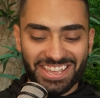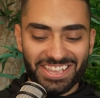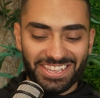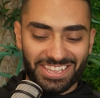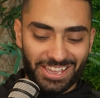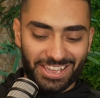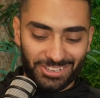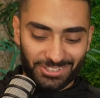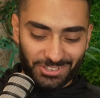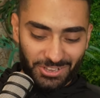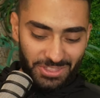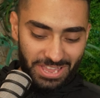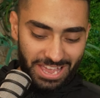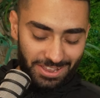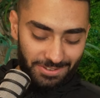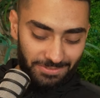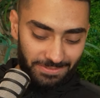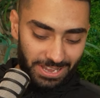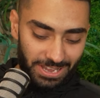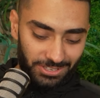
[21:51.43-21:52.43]
get us on
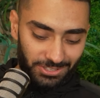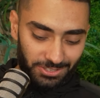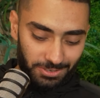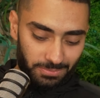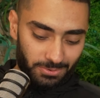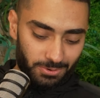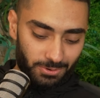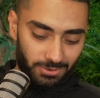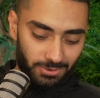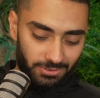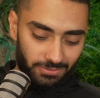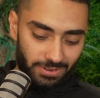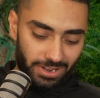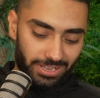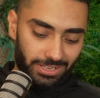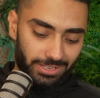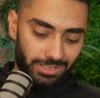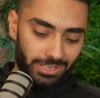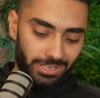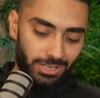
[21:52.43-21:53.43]
that investor board,
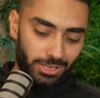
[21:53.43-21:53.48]
right?